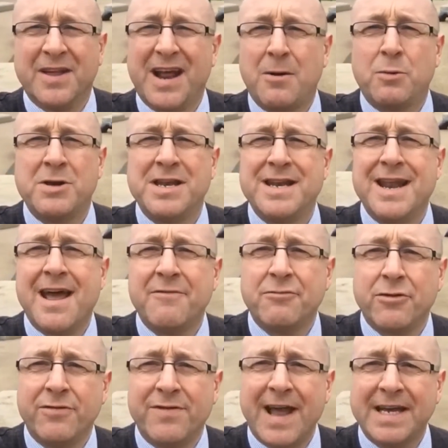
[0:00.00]
that I would
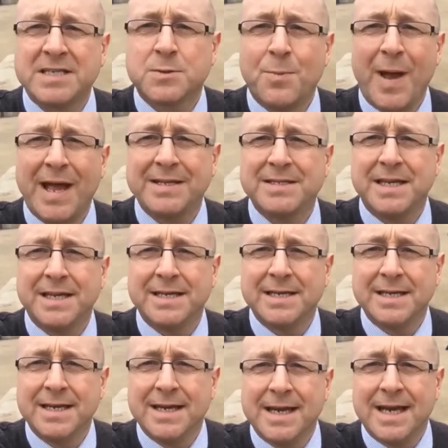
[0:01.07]
never have expected.